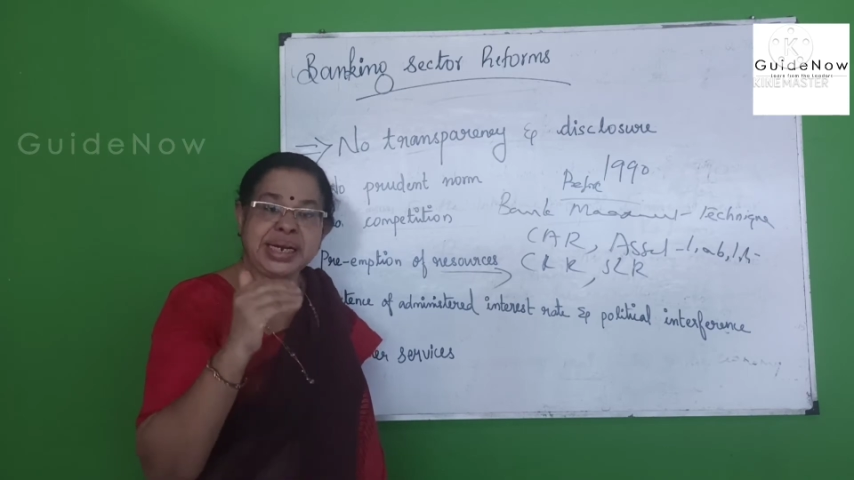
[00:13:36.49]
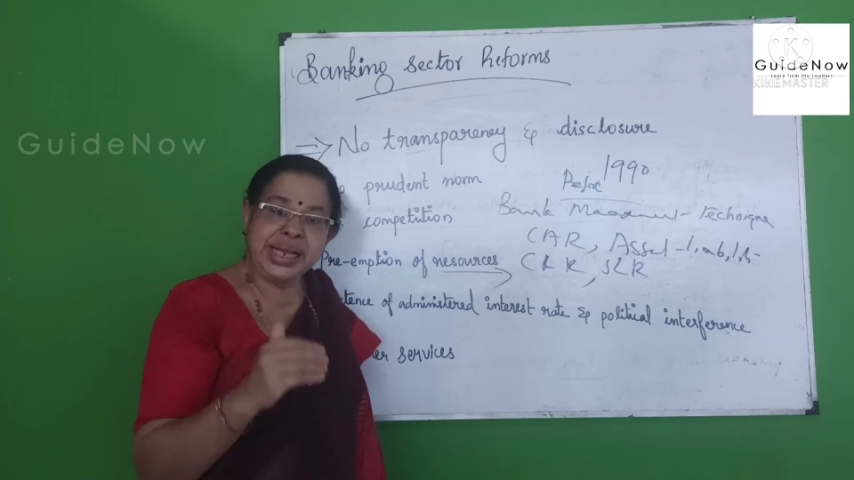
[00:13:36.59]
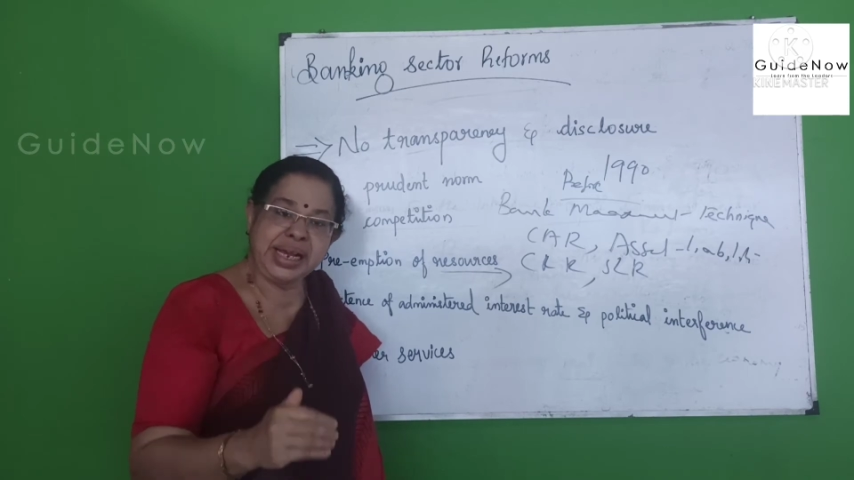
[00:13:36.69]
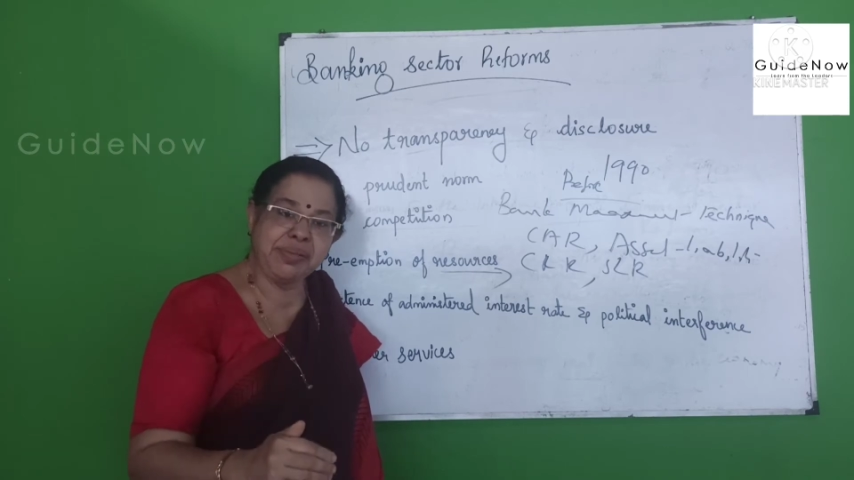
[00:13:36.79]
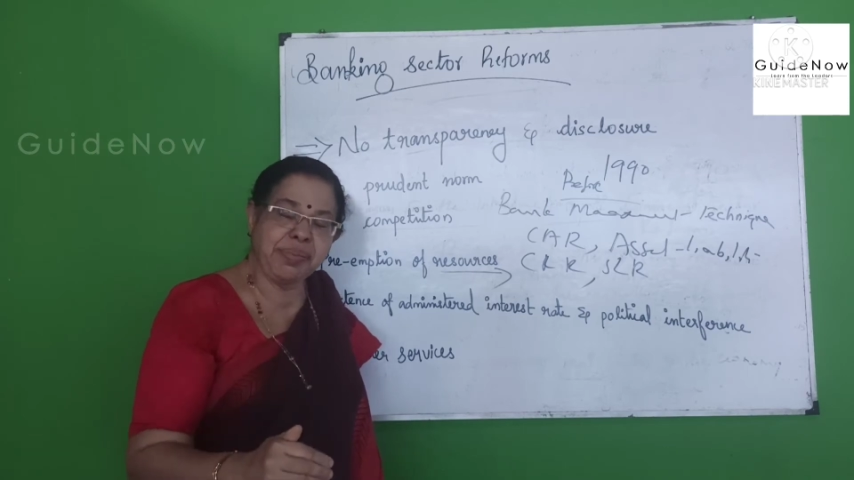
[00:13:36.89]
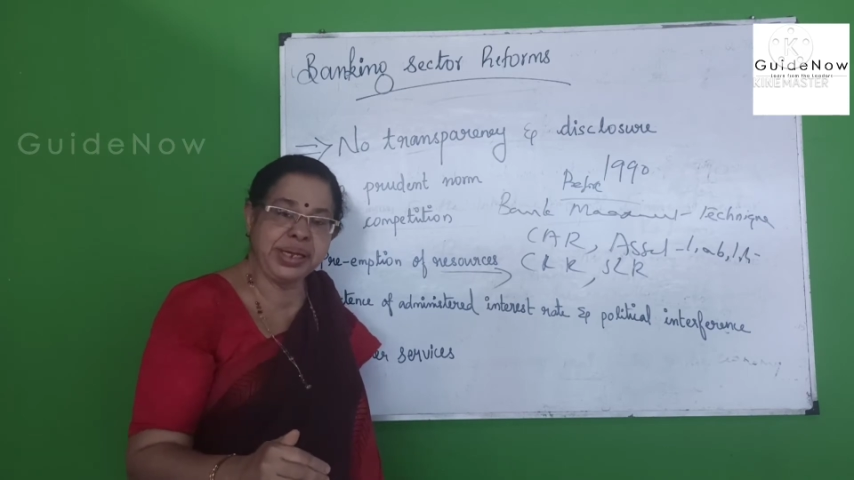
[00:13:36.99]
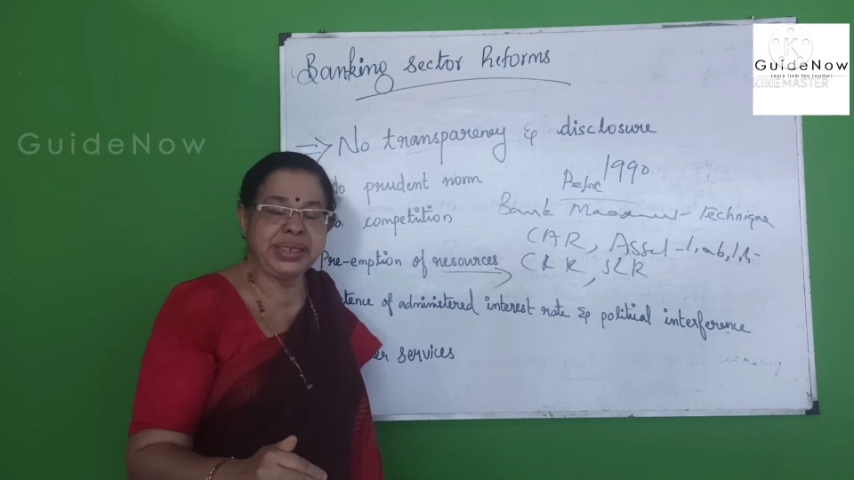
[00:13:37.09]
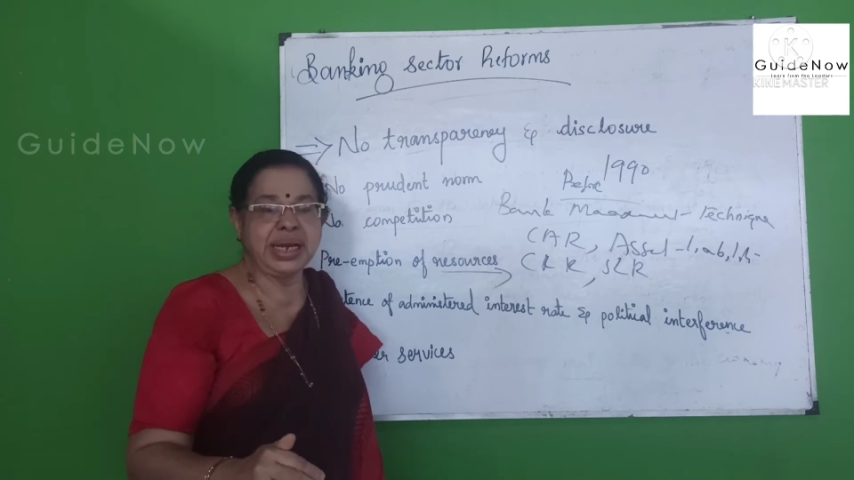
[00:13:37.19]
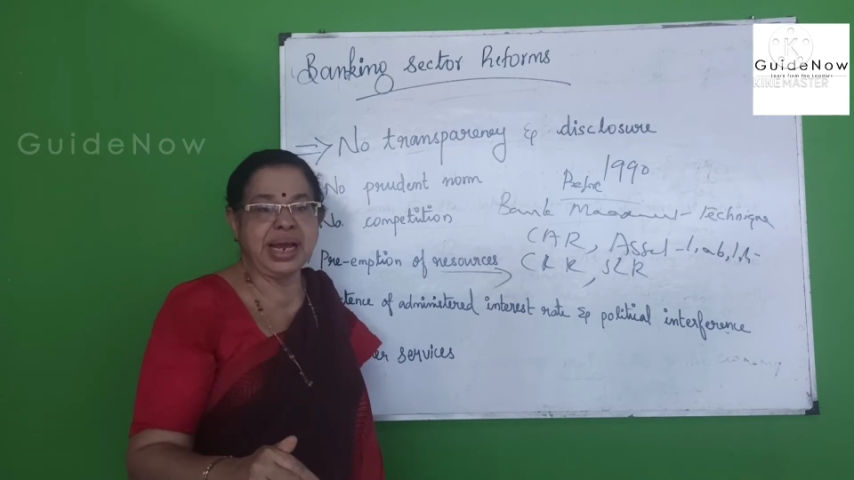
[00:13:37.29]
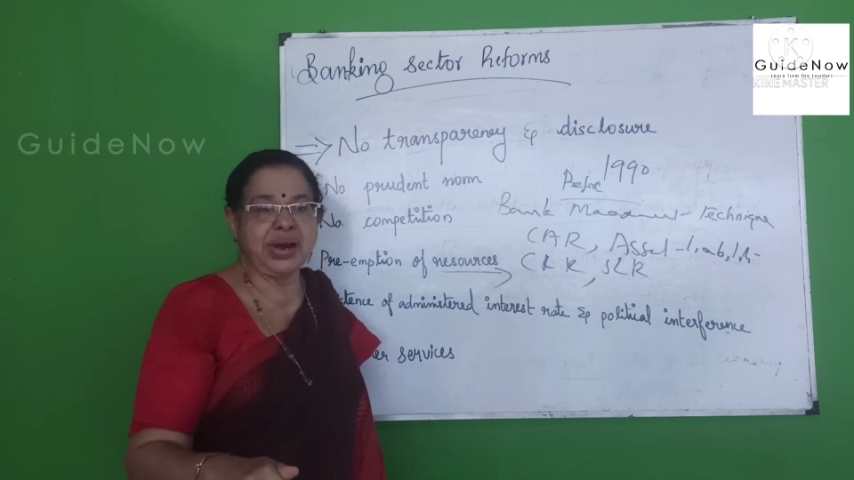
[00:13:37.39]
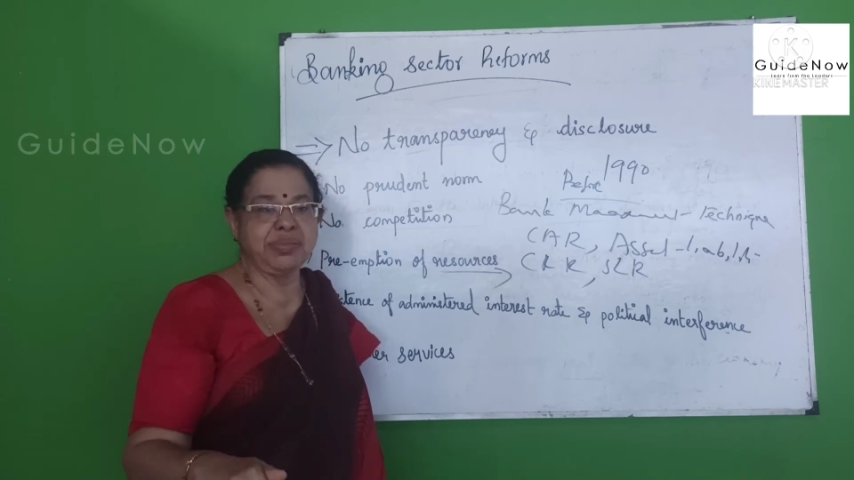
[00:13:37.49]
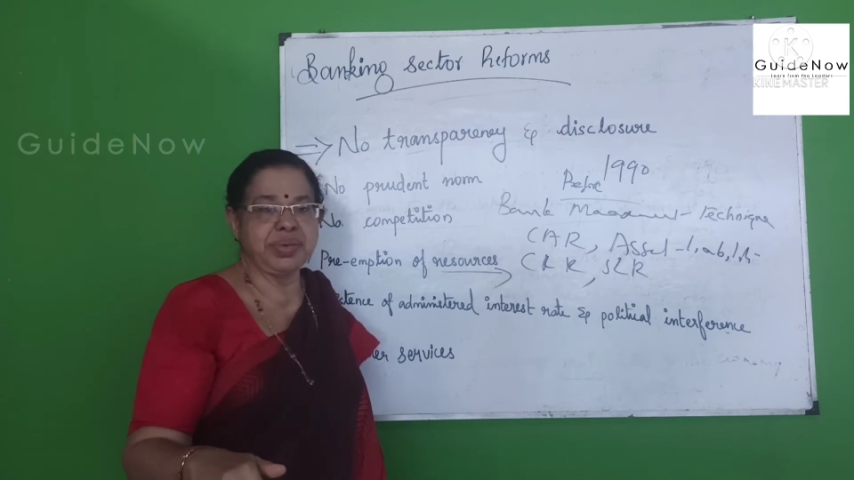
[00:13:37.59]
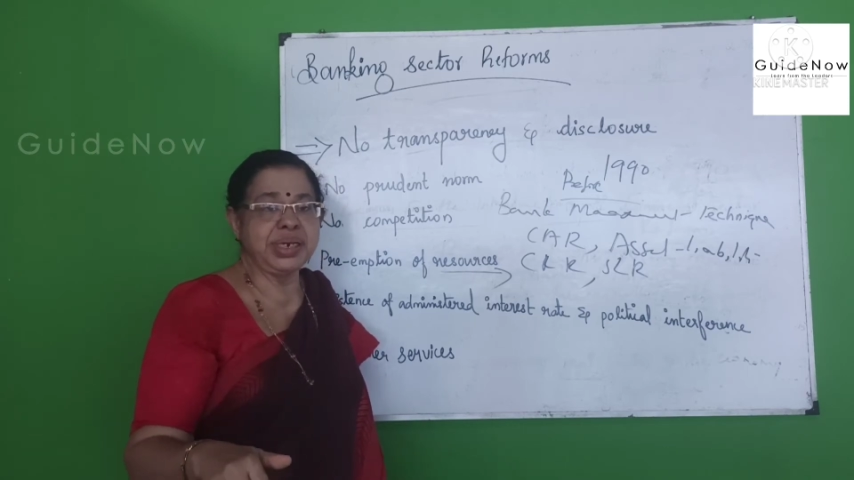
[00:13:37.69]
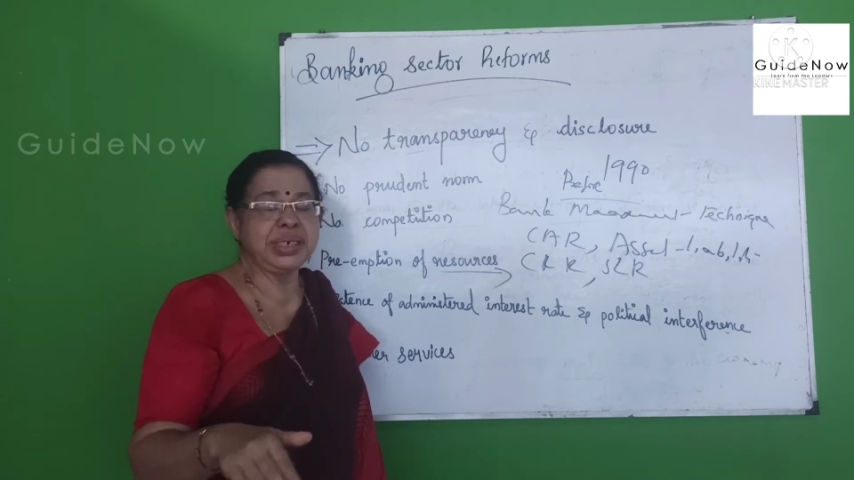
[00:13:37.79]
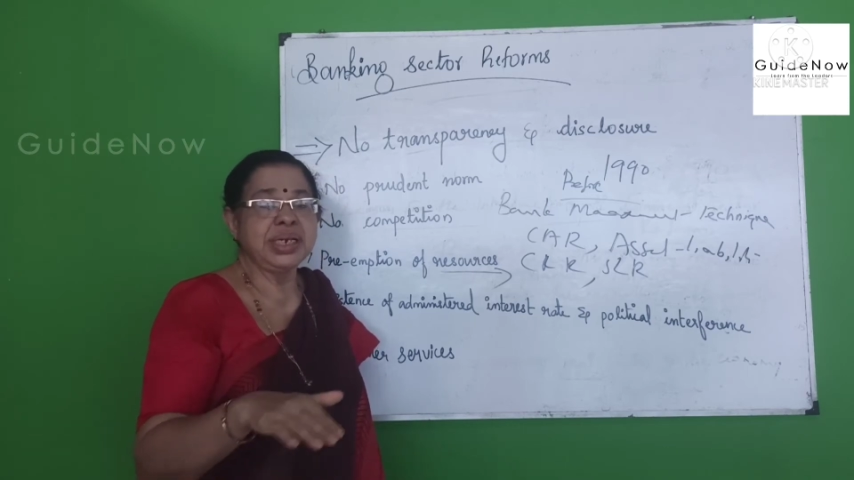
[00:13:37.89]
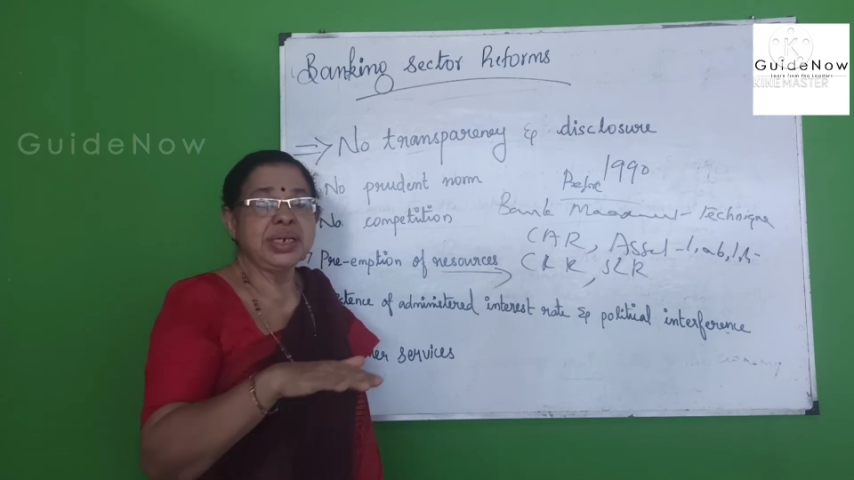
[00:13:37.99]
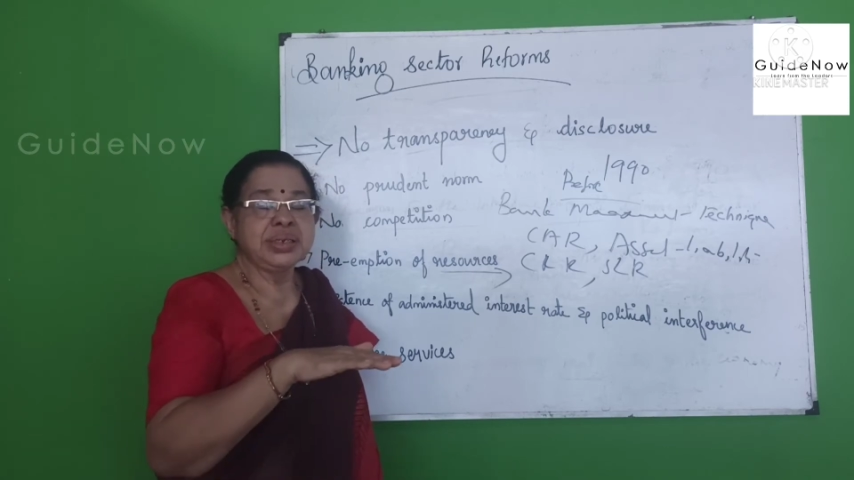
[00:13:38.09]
taken by the government